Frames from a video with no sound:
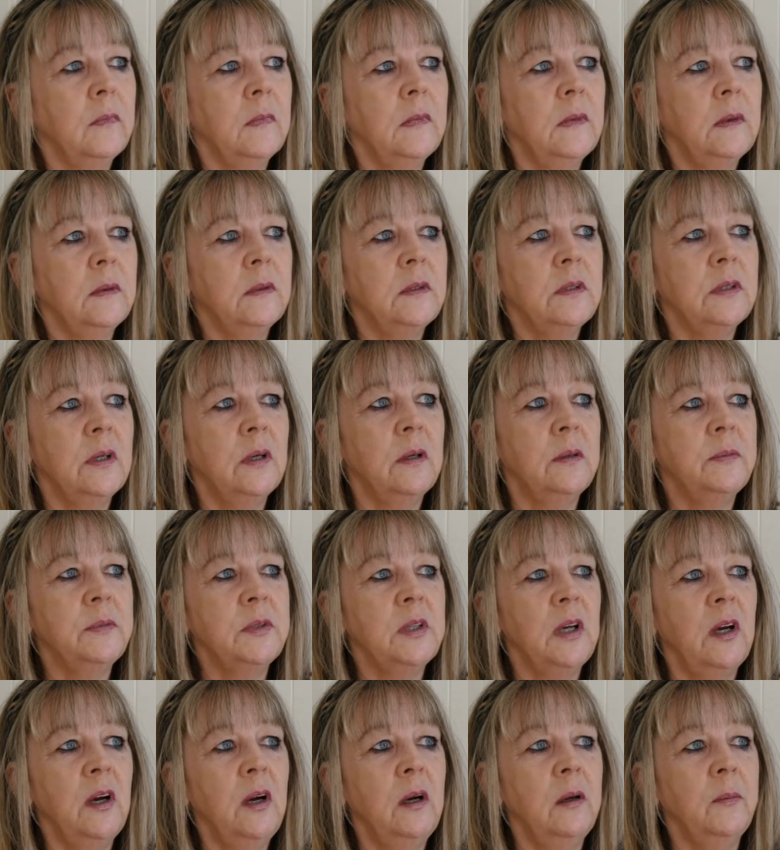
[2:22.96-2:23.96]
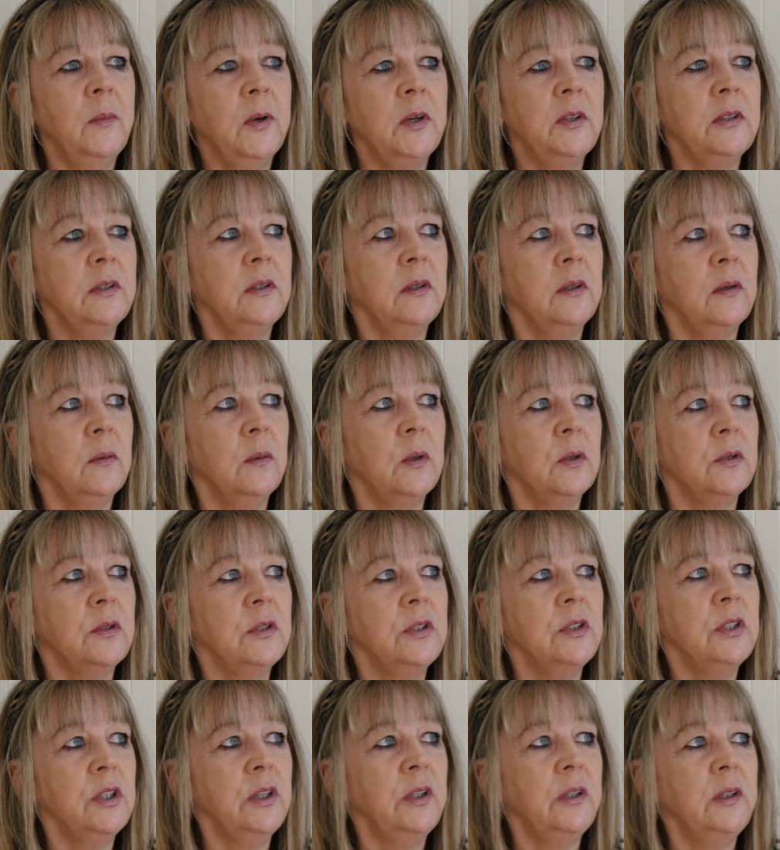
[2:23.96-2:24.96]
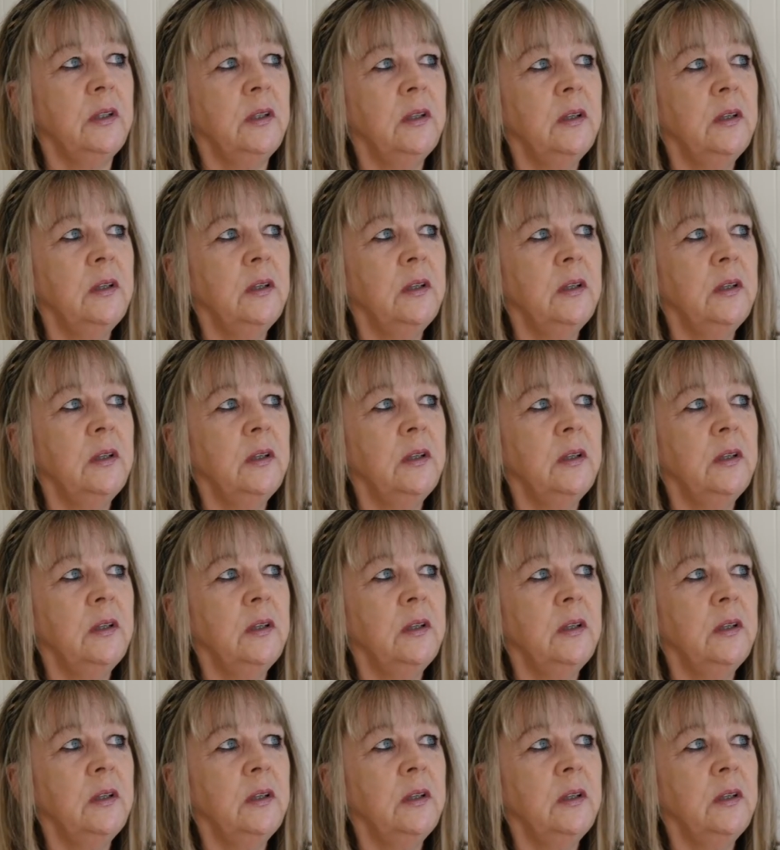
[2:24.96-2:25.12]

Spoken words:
At times at home, I didn't know what to do.